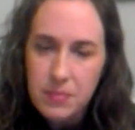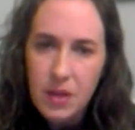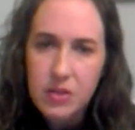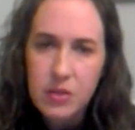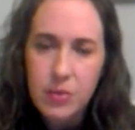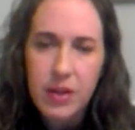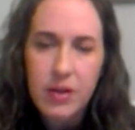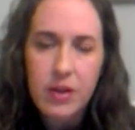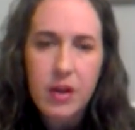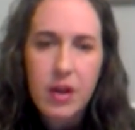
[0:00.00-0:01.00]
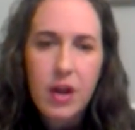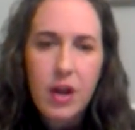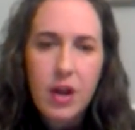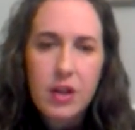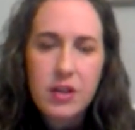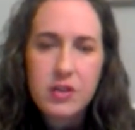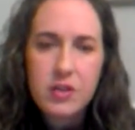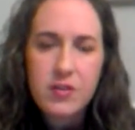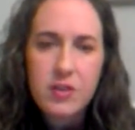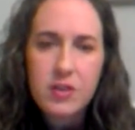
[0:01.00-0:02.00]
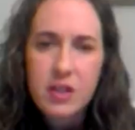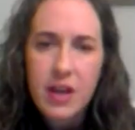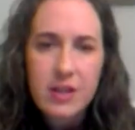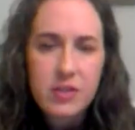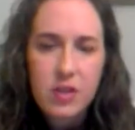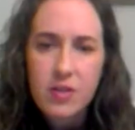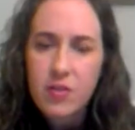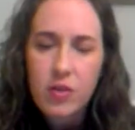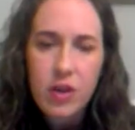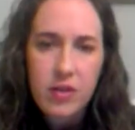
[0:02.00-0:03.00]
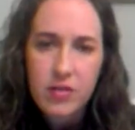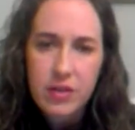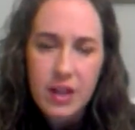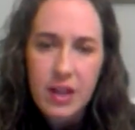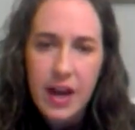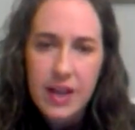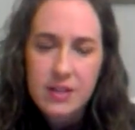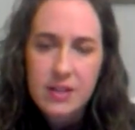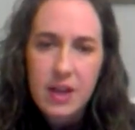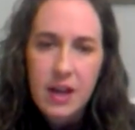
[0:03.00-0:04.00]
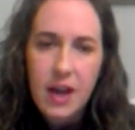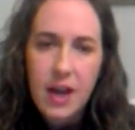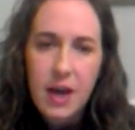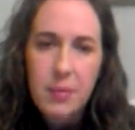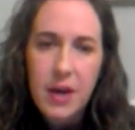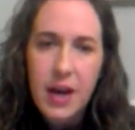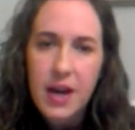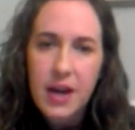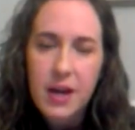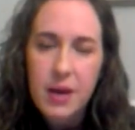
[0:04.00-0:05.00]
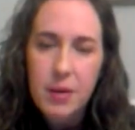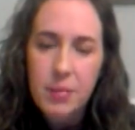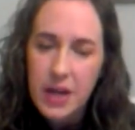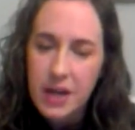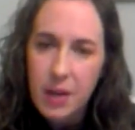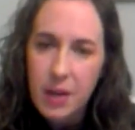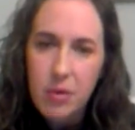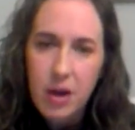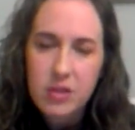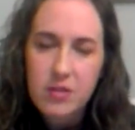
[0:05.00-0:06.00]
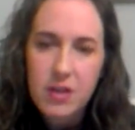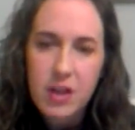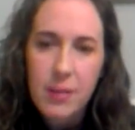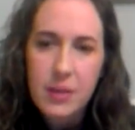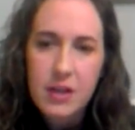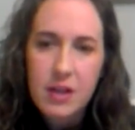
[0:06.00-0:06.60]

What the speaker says: So whether this is your first class or your 400th class, I applaud you for coming